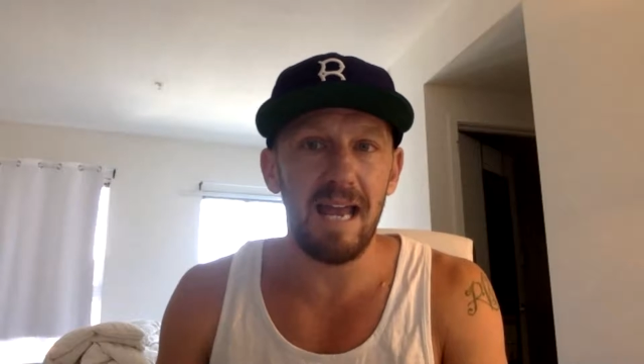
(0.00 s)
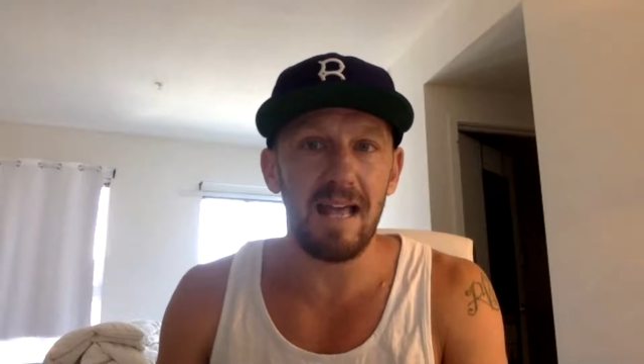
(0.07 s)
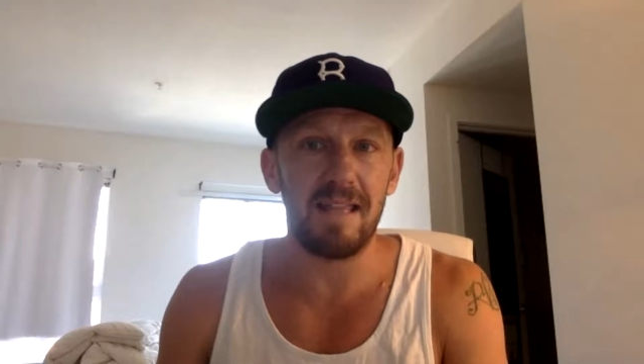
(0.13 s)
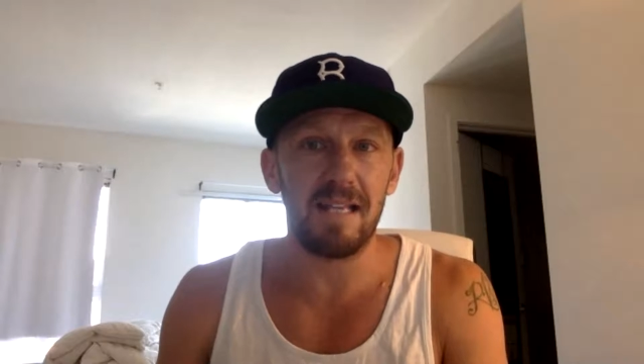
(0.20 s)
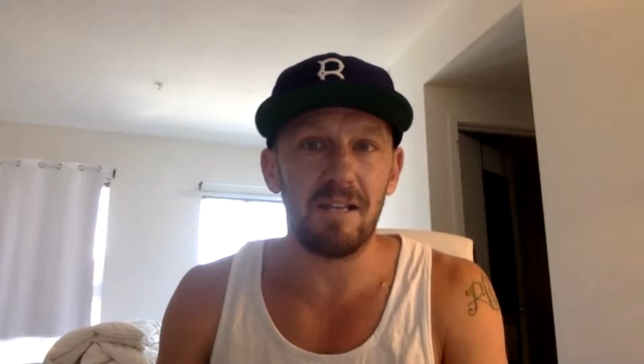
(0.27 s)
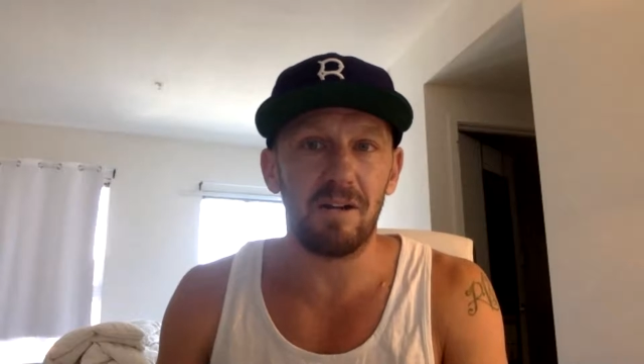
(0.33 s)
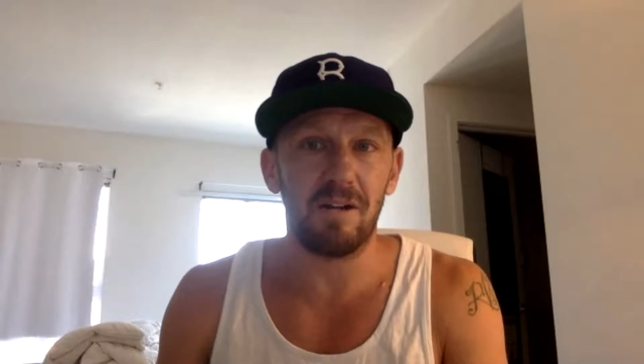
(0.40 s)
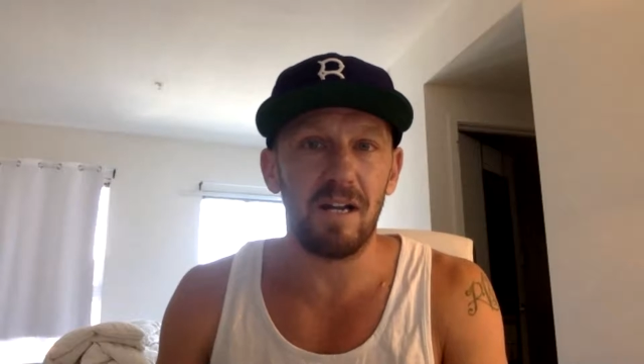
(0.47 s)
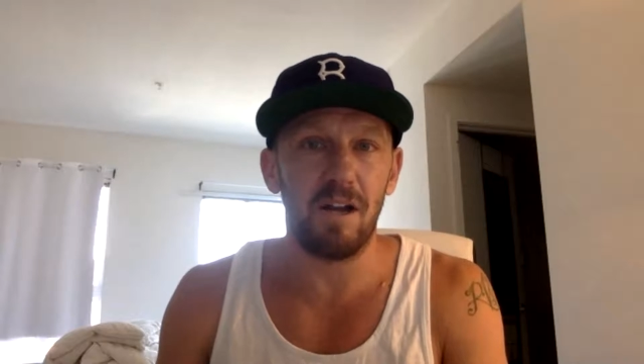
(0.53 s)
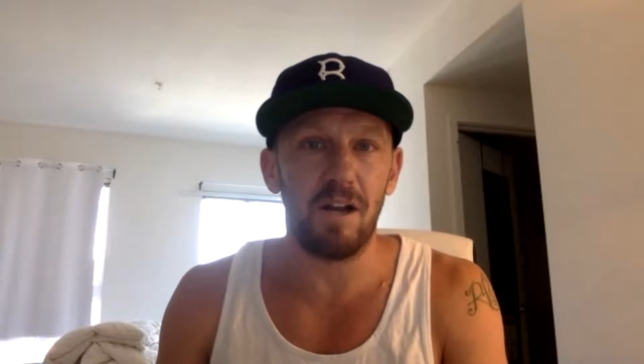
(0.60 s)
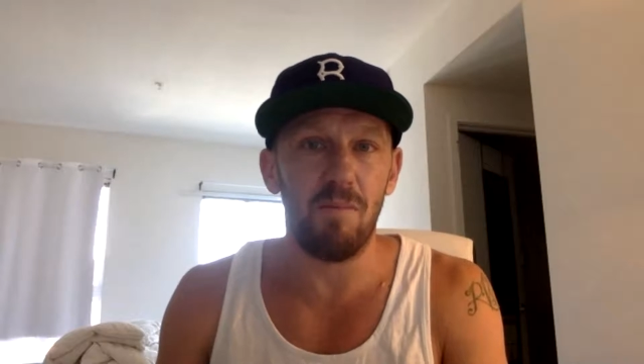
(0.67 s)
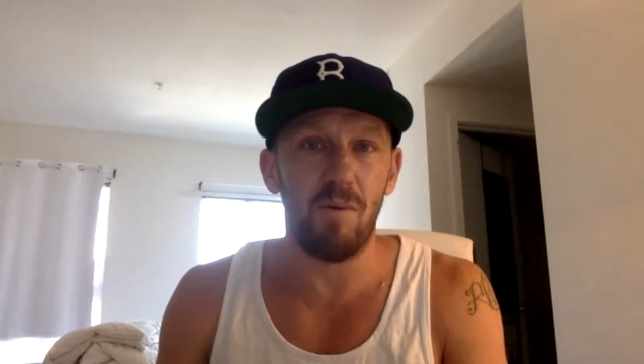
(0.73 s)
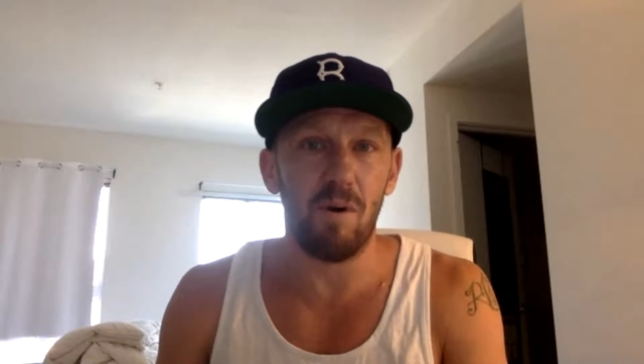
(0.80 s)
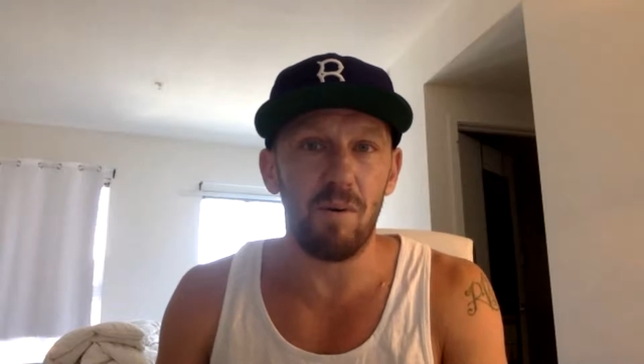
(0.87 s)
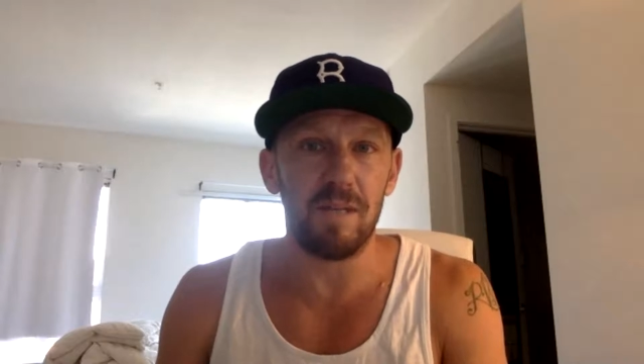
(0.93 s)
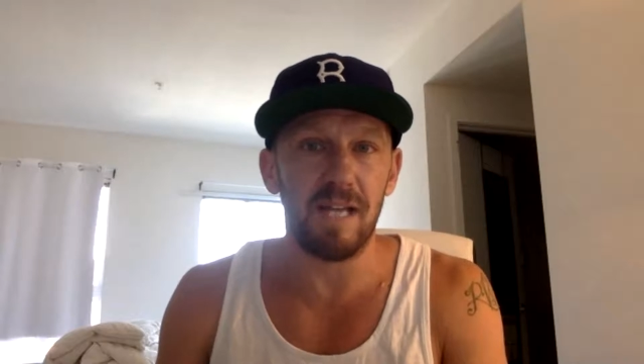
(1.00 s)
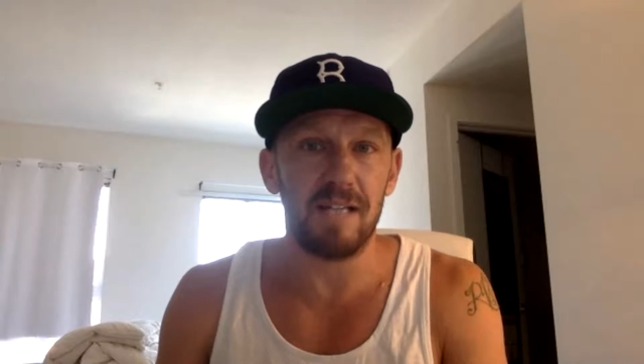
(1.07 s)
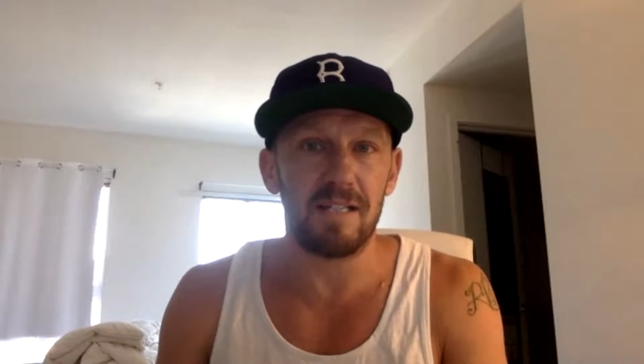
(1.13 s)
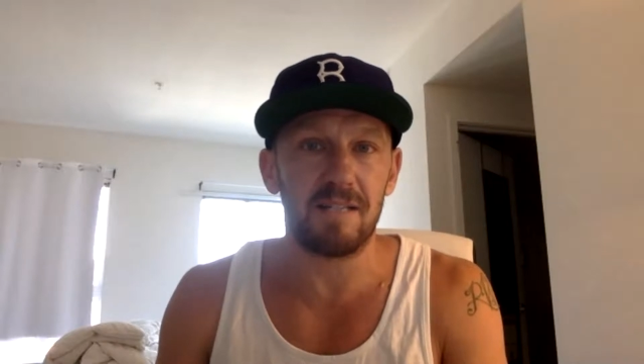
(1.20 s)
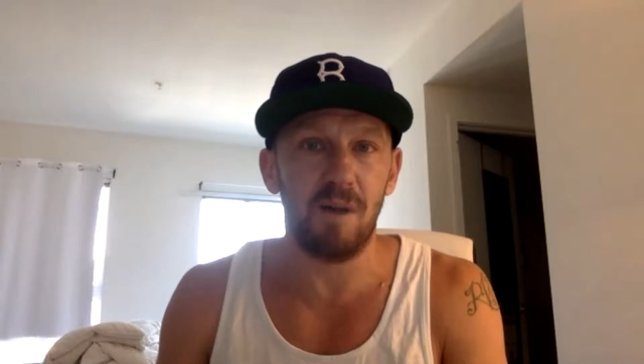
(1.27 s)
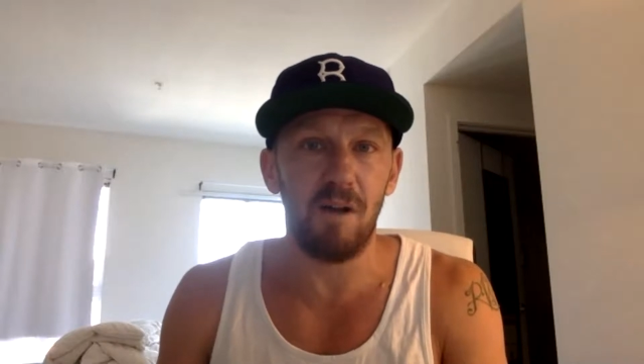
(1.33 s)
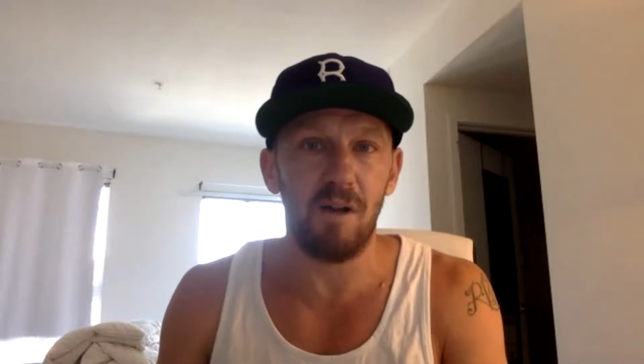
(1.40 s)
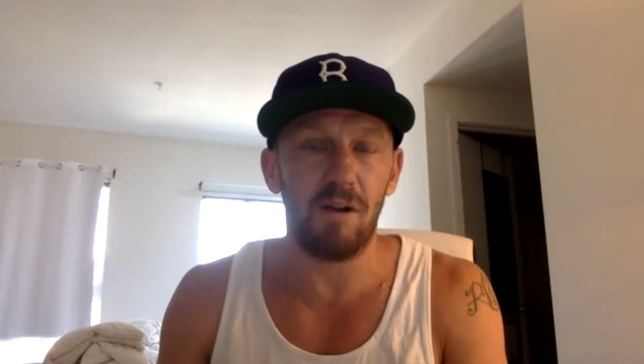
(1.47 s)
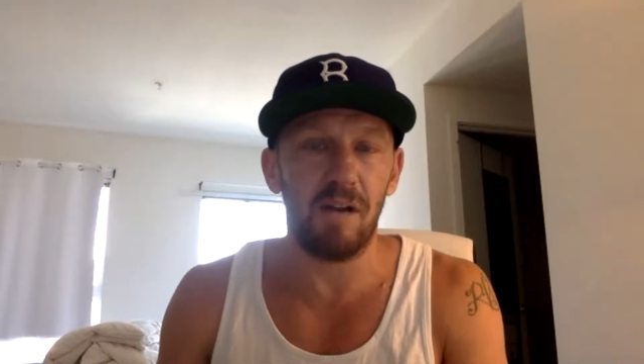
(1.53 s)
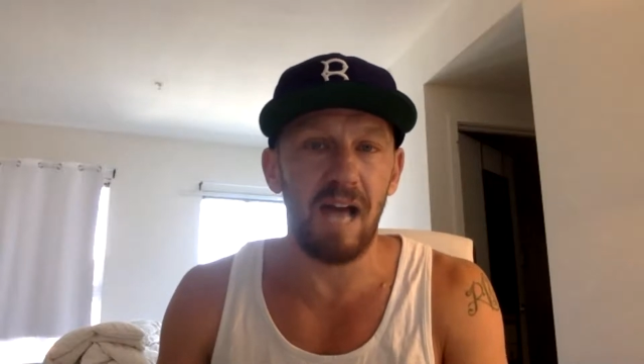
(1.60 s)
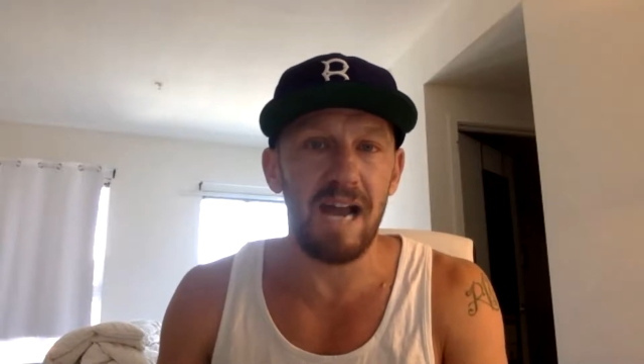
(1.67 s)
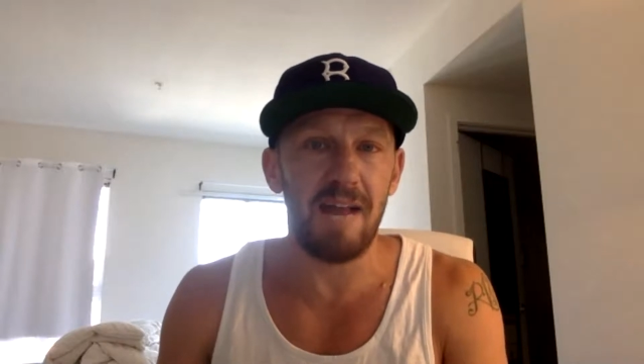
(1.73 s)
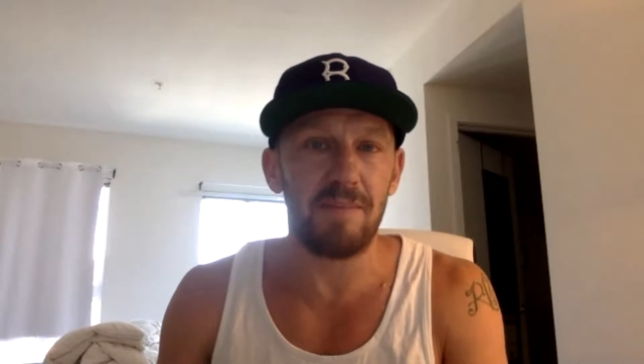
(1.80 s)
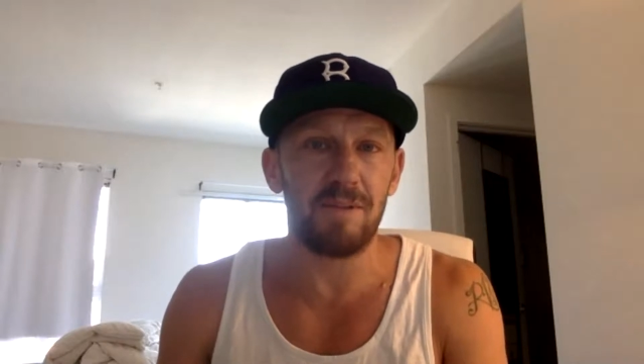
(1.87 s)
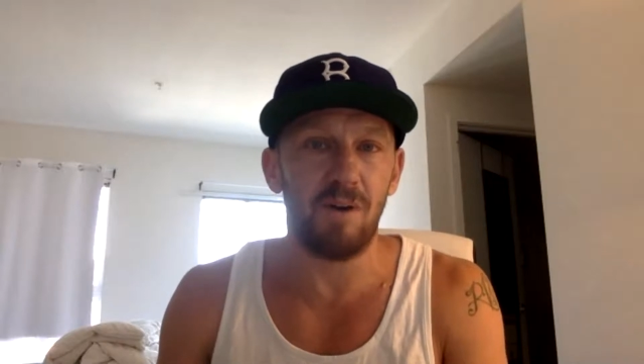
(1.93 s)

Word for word: I think they're going to go more with that smaller lineup.